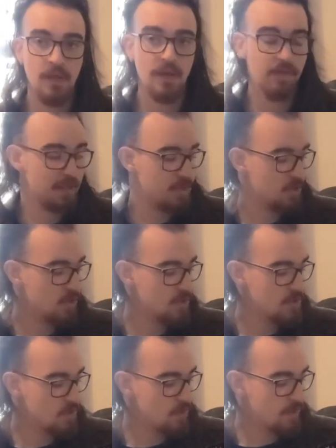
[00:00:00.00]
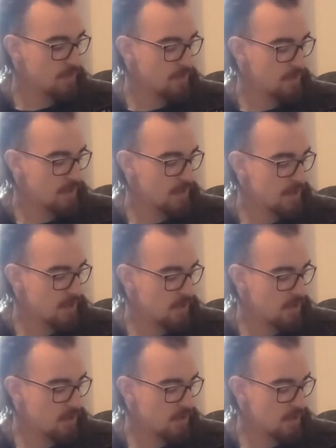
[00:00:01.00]
And then you use your ring finger
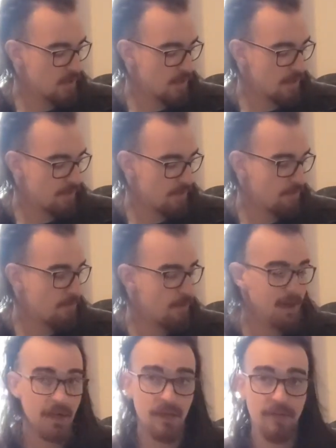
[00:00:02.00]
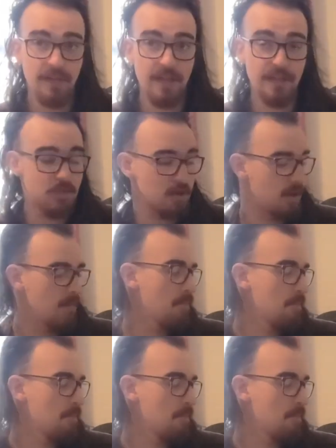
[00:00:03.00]
on the 5th fret of the A string.